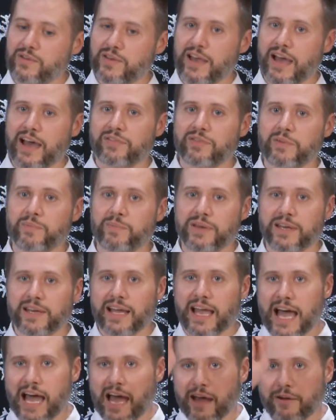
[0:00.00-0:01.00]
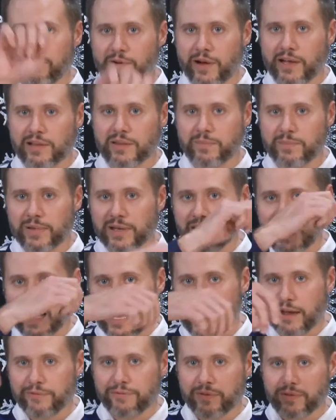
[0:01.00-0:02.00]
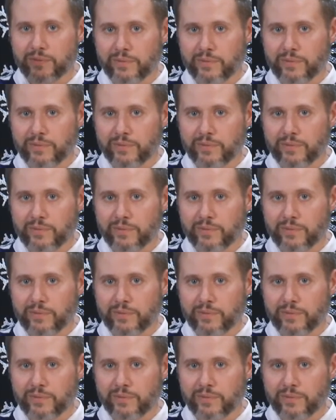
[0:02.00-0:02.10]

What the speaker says: you got the big F, write the big F in